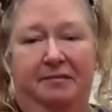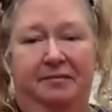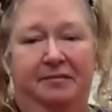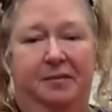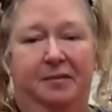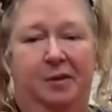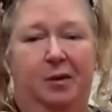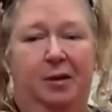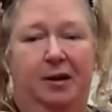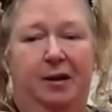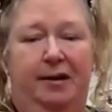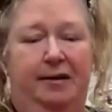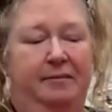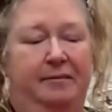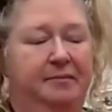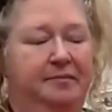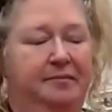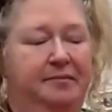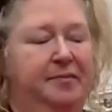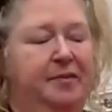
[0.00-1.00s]

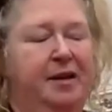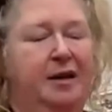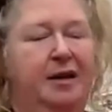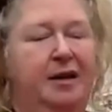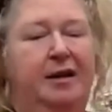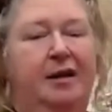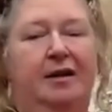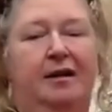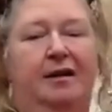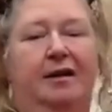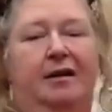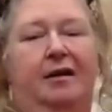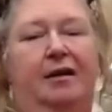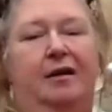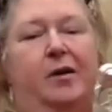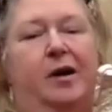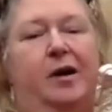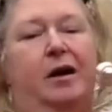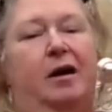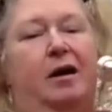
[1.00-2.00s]
Okay?
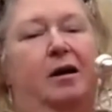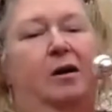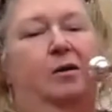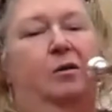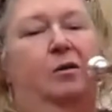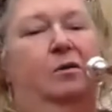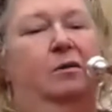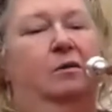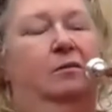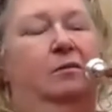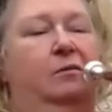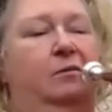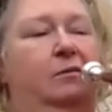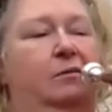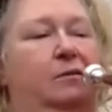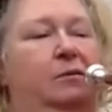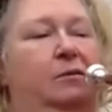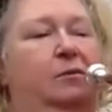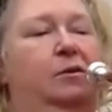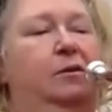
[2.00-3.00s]
Here we go.
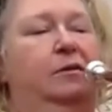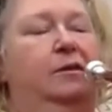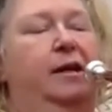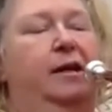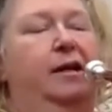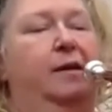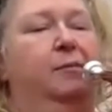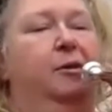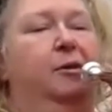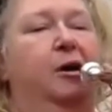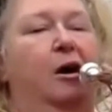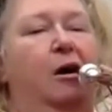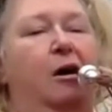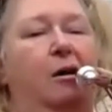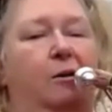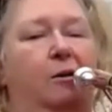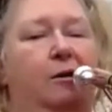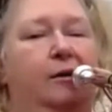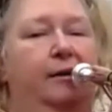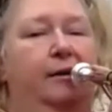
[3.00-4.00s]
We're sitting up
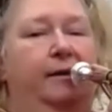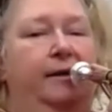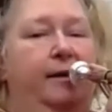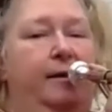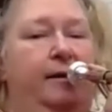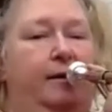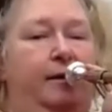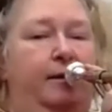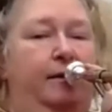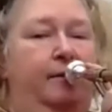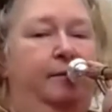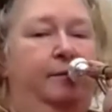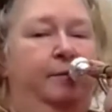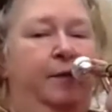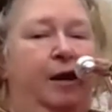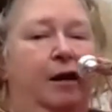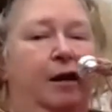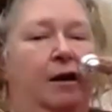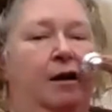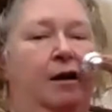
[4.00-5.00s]
tall, we're standing.
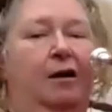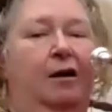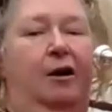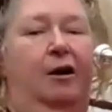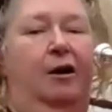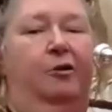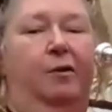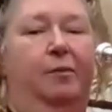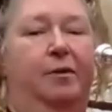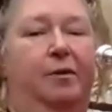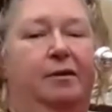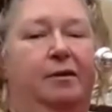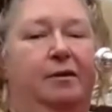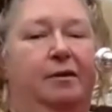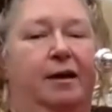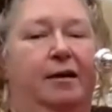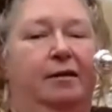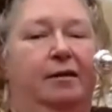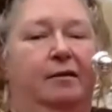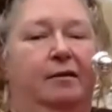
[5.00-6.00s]
Our grip is
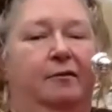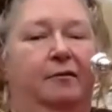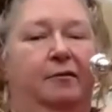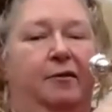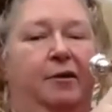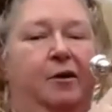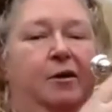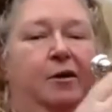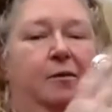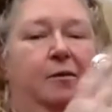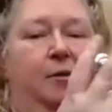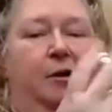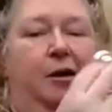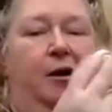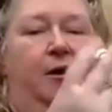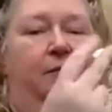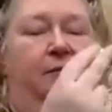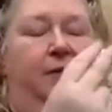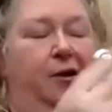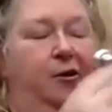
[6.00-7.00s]
nice and firm.
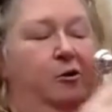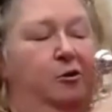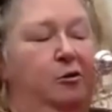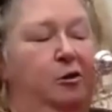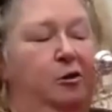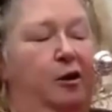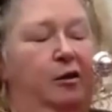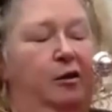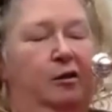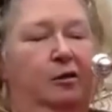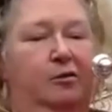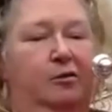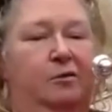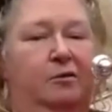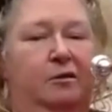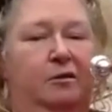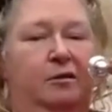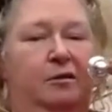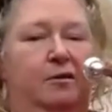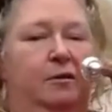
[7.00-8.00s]
Our fingers are
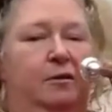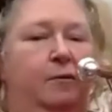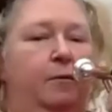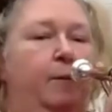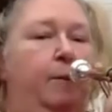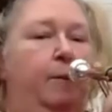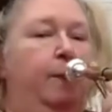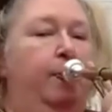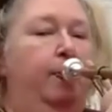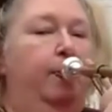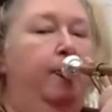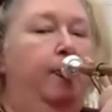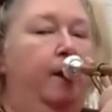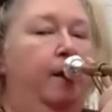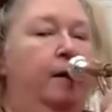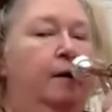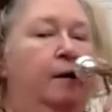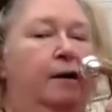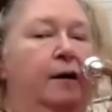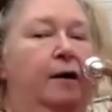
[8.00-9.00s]
loose.
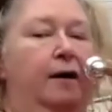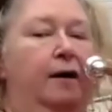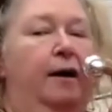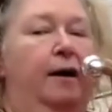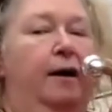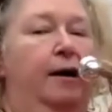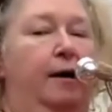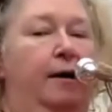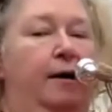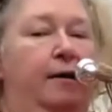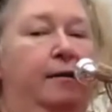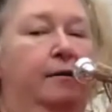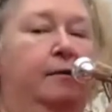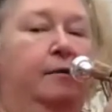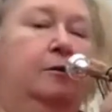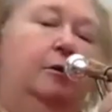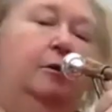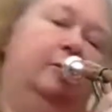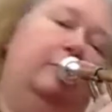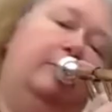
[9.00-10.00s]

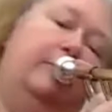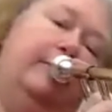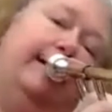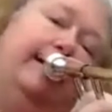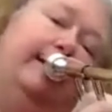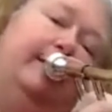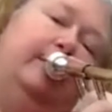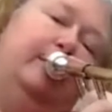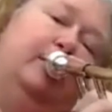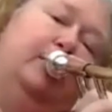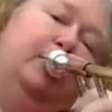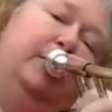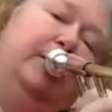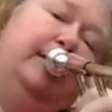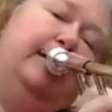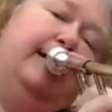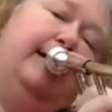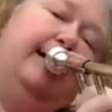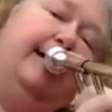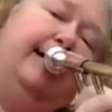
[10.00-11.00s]
And just a reminder, don't bring
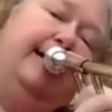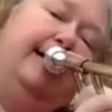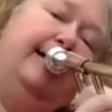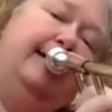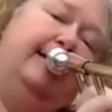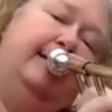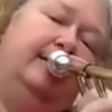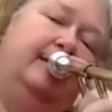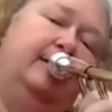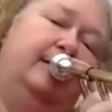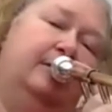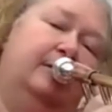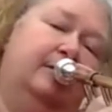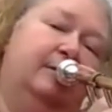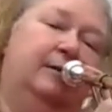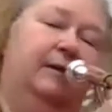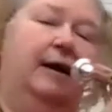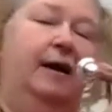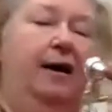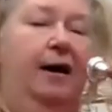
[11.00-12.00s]
your head to the
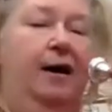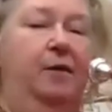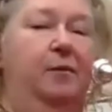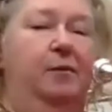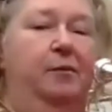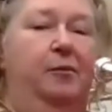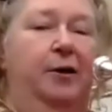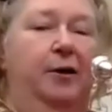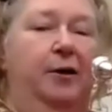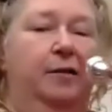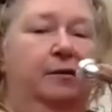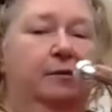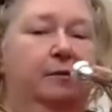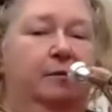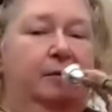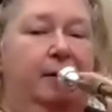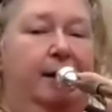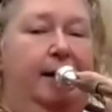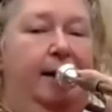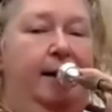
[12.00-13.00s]
slide. Bring the
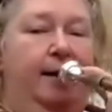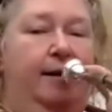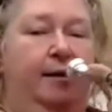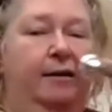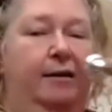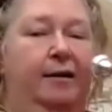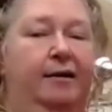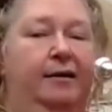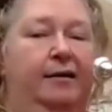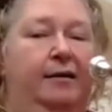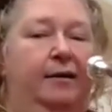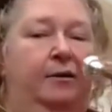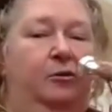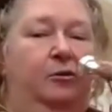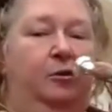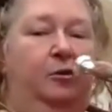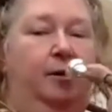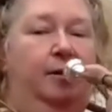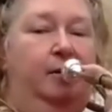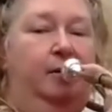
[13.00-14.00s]
slide and
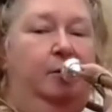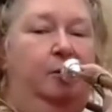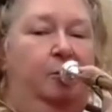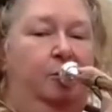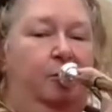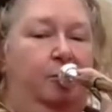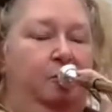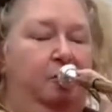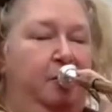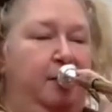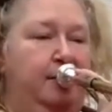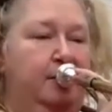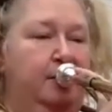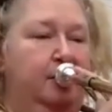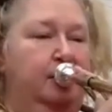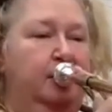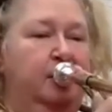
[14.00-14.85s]
tilt it to your face.